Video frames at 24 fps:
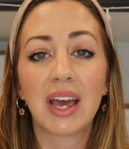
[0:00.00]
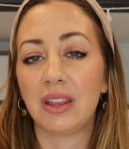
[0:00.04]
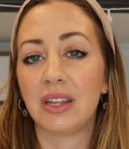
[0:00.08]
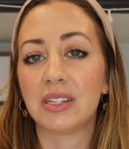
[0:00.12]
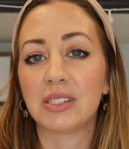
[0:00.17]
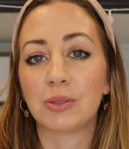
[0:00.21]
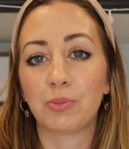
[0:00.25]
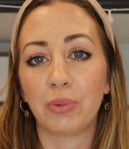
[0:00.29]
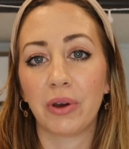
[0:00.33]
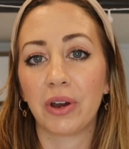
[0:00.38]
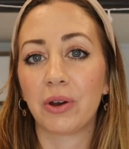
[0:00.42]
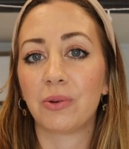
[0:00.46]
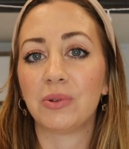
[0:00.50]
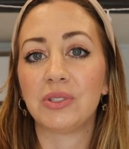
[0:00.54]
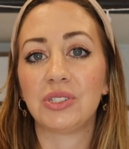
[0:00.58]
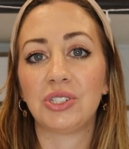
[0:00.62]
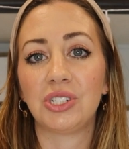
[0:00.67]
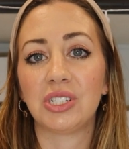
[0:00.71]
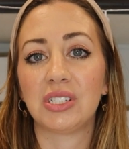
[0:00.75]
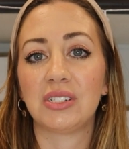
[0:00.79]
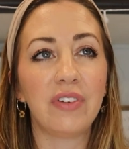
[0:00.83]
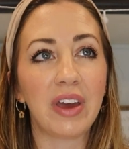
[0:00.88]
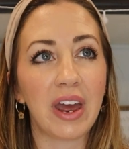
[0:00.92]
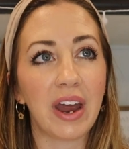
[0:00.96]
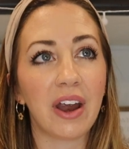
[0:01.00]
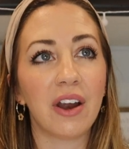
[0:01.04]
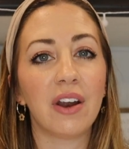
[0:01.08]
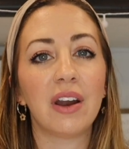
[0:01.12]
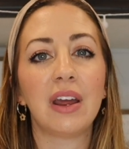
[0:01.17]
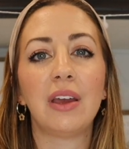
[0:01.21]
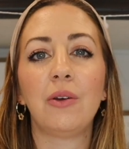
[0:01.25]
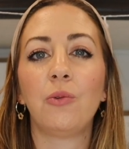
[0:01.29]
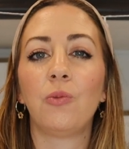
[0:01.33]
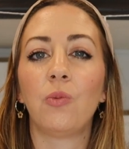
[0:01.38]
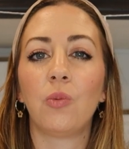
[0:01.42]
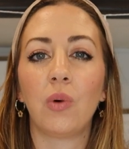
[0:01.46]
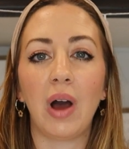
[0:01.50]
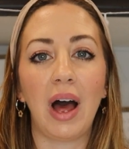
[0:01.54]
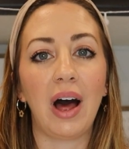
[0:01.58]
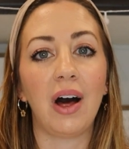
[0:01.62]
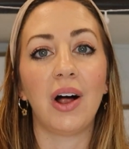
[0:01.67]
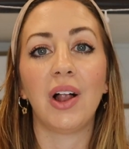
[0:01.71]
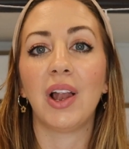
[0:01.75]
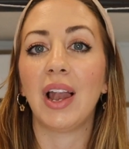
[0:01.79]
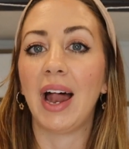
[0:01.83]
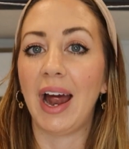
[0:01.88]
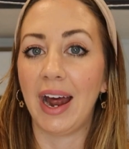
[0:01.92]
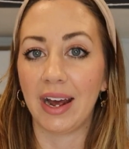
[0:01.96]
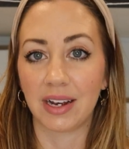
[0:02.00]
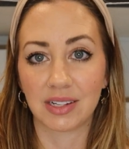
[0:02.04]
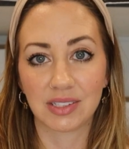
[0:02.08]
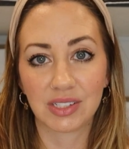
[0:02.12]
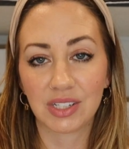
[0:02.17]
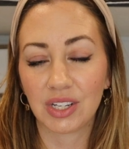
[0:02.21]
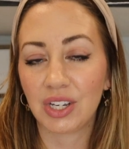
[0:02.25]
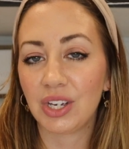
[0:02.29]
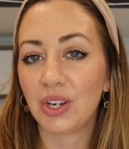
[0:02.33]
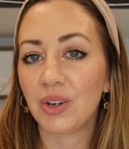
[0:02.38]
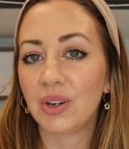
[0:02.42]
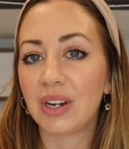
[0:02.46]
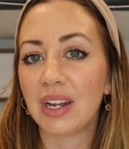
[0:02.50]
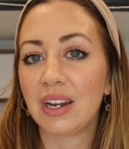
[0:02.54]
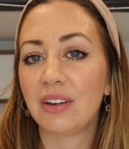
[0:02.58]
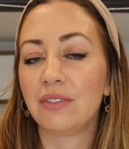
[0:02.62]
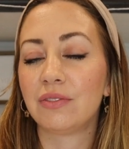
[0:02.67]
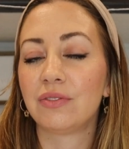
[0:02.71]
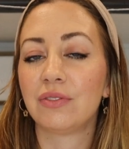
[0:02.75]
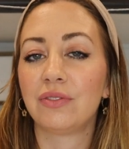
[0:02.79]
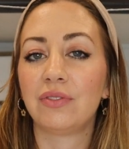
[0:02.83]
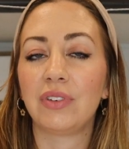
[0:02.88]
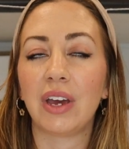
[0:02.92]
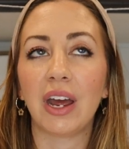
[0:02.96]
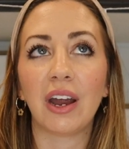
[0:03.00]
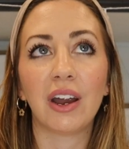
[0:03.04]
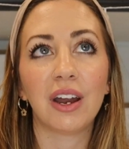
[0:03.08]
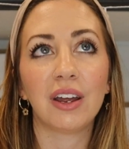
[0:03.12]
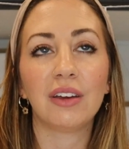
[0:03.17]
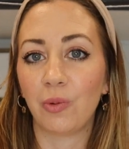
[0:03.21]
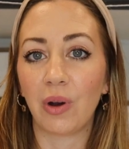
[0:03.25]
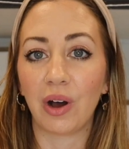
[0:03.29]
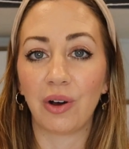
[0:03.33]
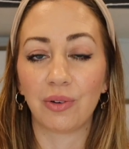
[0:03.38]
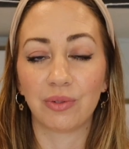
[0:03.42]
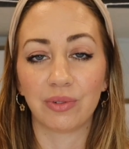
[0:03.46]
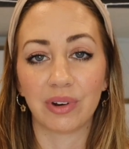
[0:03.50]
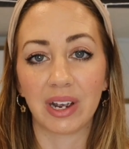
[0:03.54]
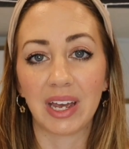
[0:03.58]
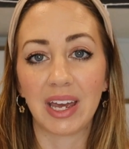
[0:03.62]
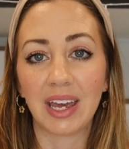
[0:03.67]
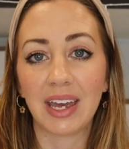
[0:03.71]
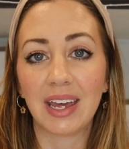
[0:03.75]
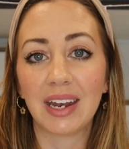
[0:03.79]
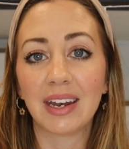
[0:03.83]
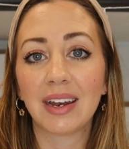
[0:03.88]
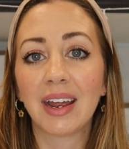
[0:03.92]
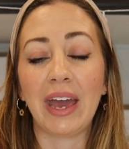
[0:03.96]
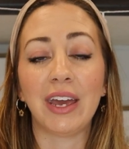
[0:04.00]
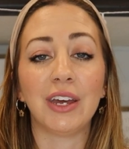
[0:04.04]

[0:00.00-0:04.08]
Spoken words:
this book was just very well executed, very well written.